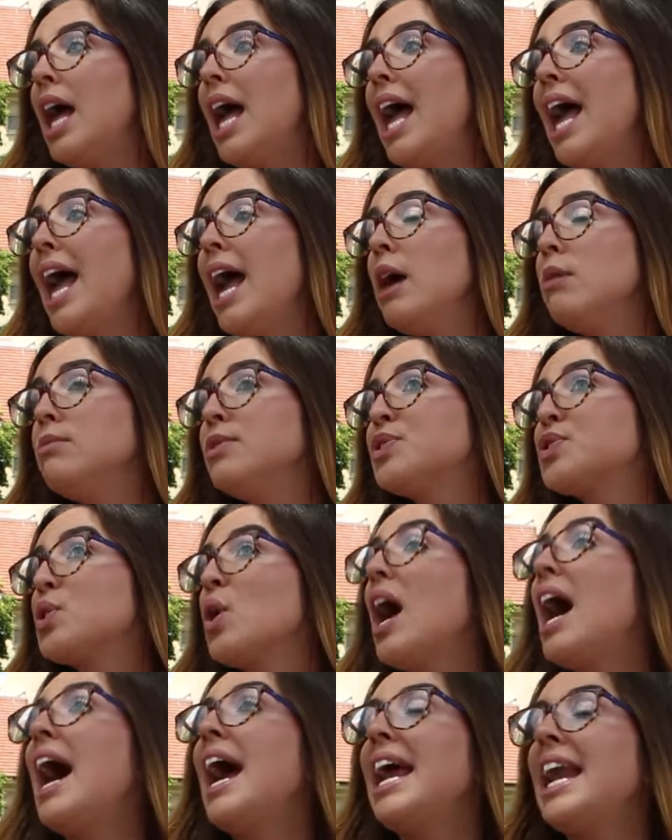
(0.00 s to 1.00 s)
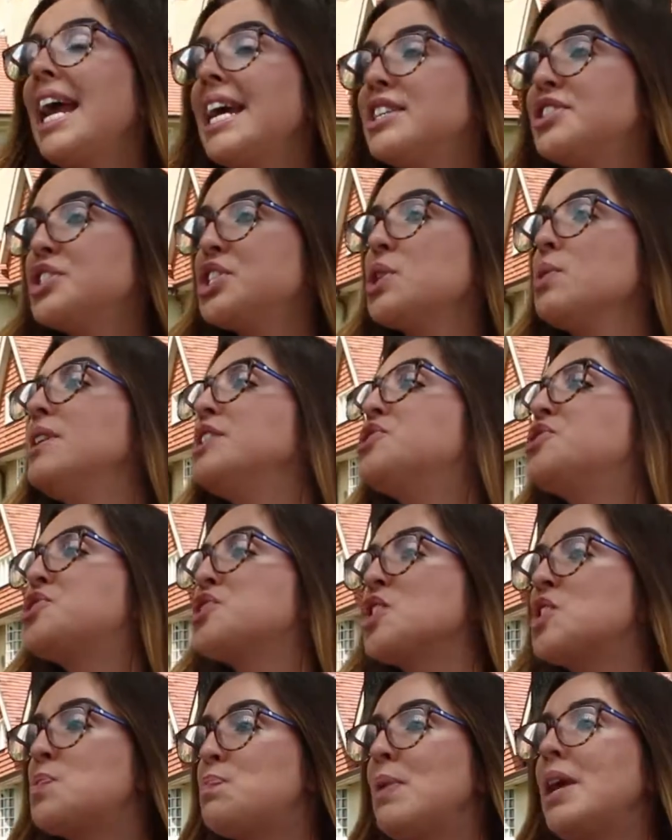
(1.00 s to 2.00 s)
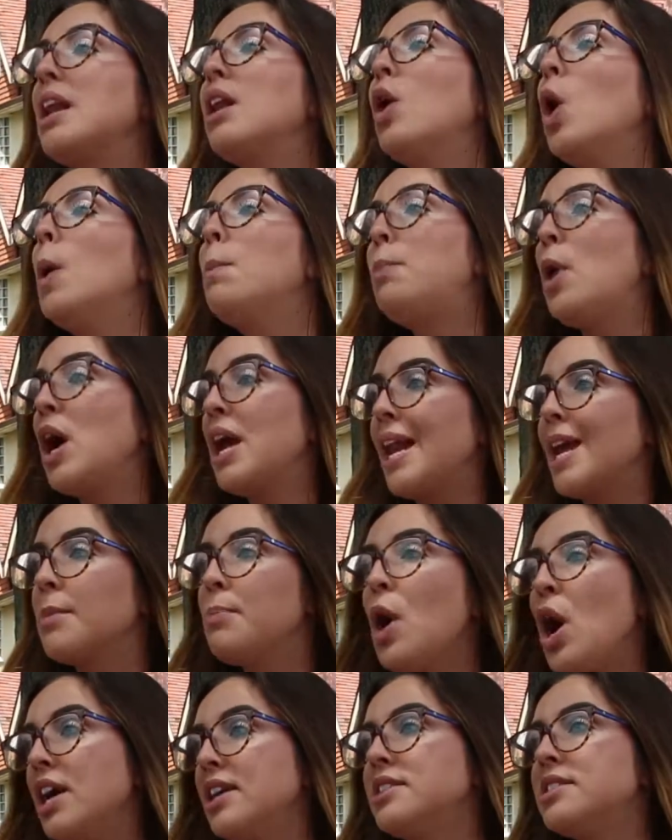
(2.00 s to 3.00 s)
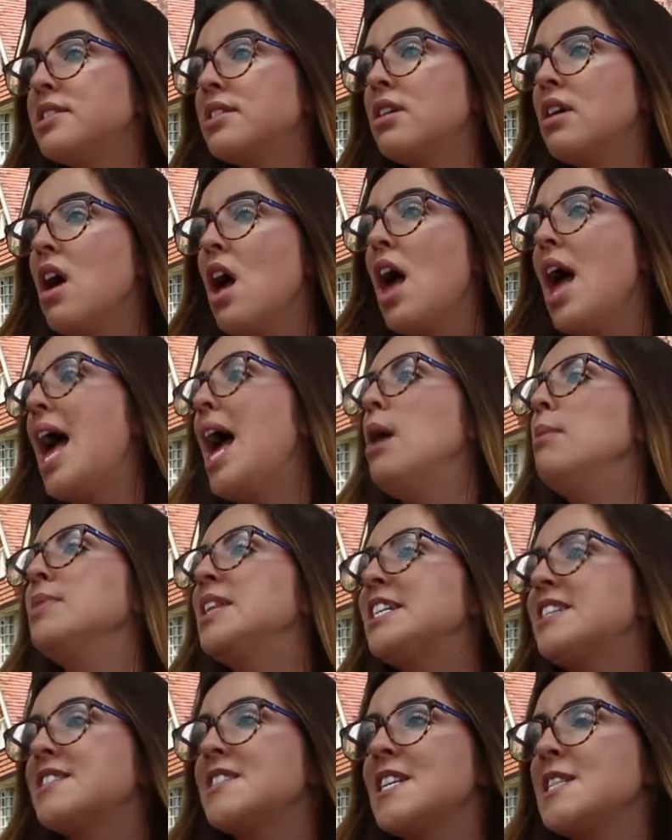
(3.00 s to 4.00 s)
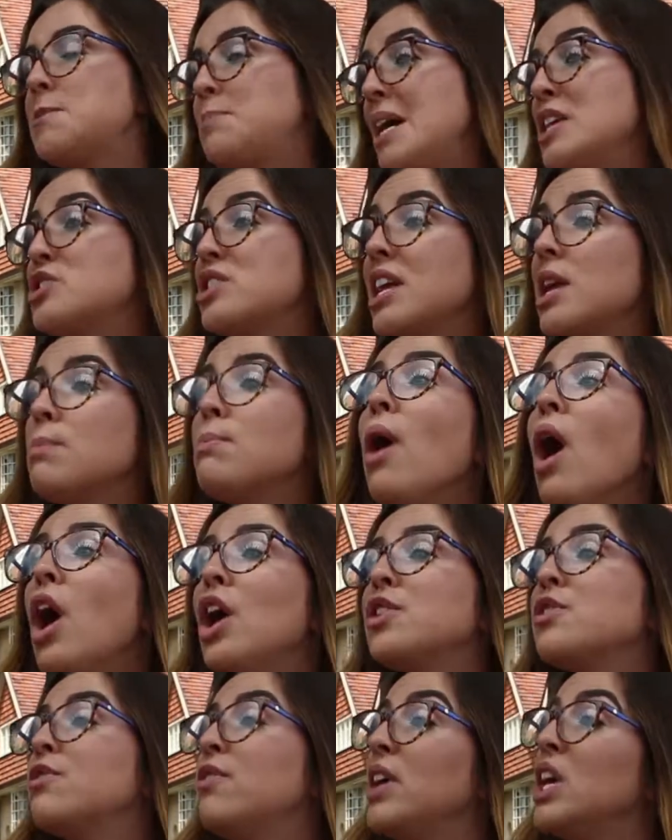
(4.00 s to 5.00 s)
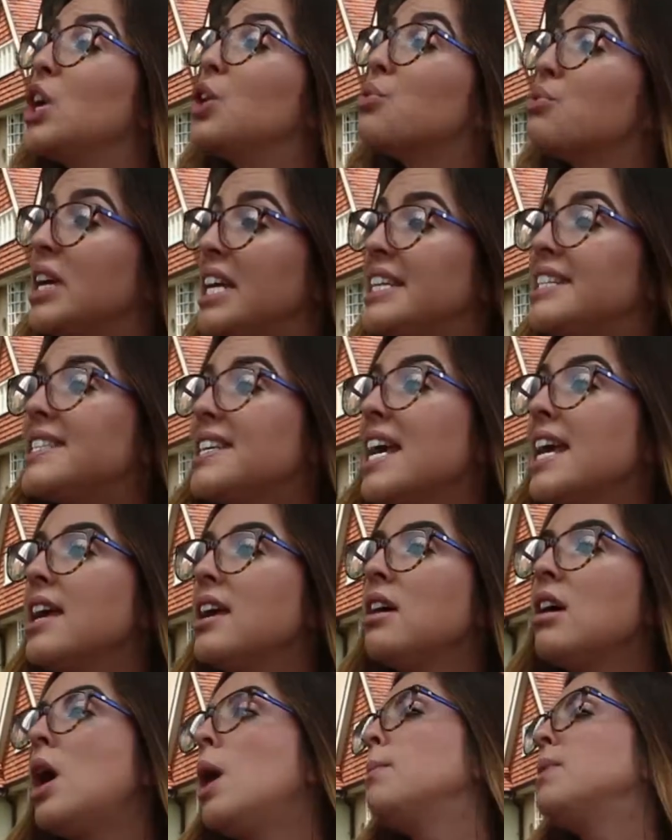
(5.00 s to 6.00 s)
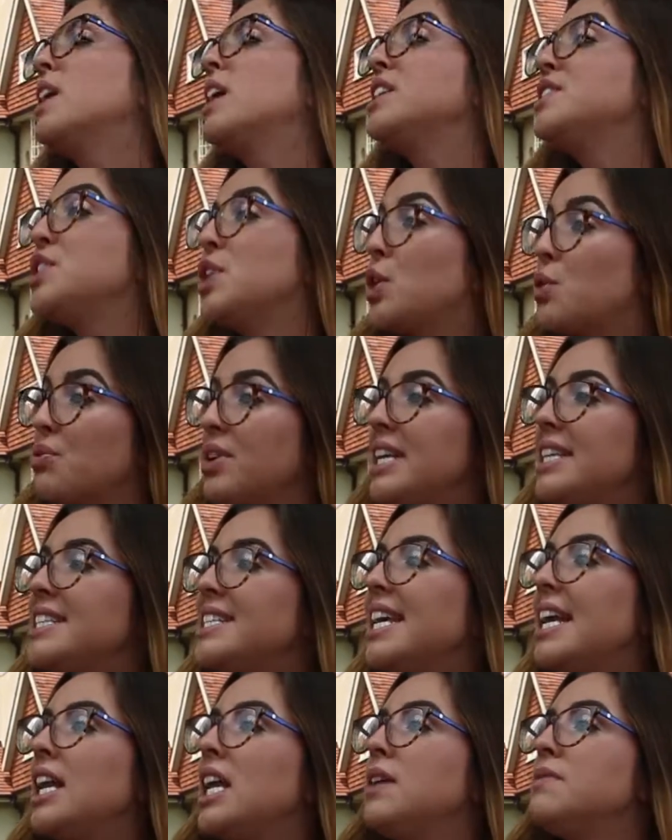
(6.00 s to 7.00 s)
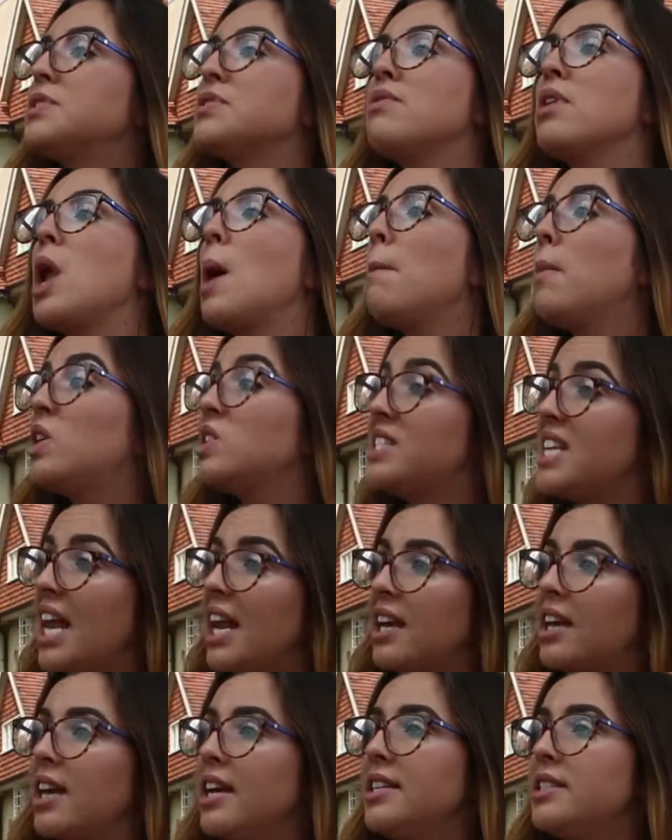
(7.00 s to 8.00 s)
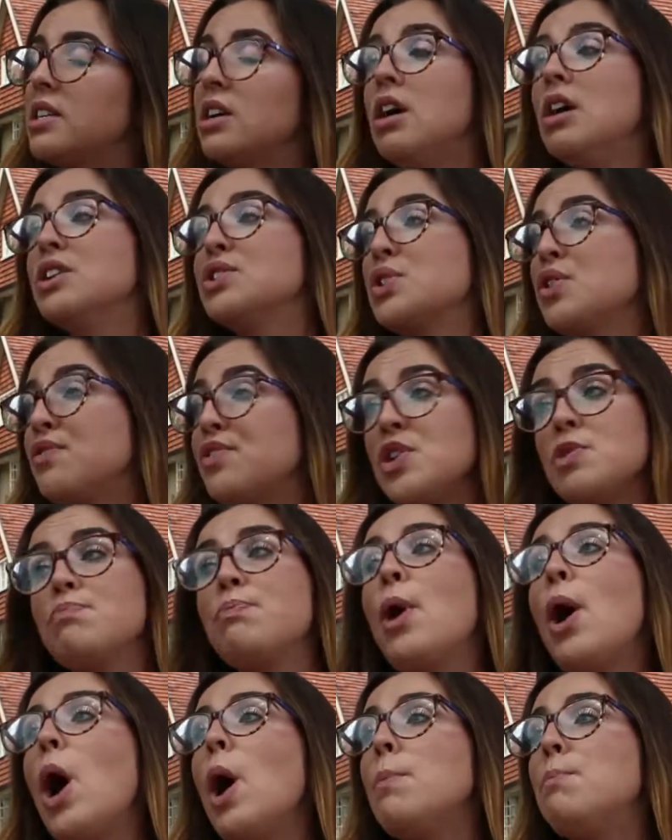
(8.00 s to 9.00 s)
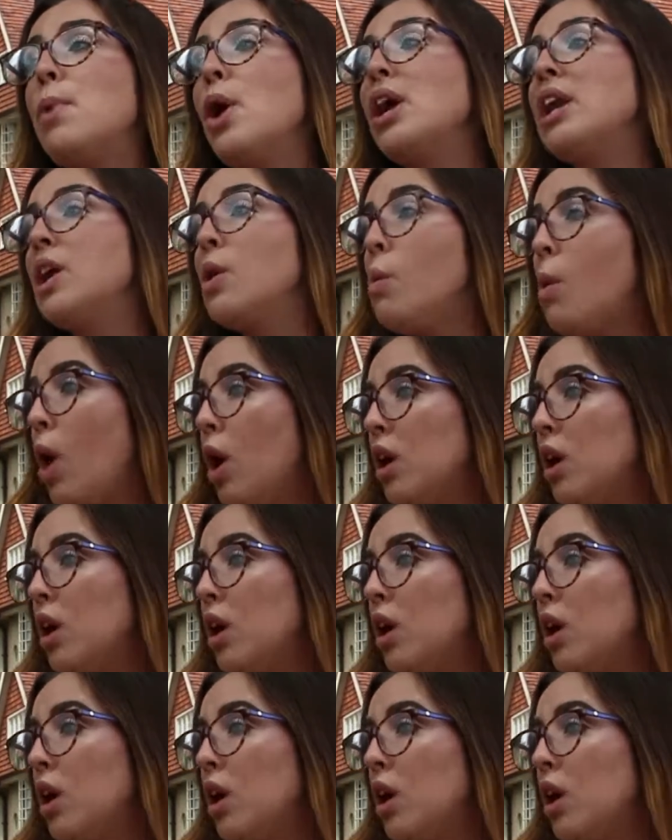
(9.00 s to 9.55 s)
Um, so I like to do it just below boiling point. Um, this is especially important for your green tea because your green tea leaves are a lot more delicate. So if you pour boiling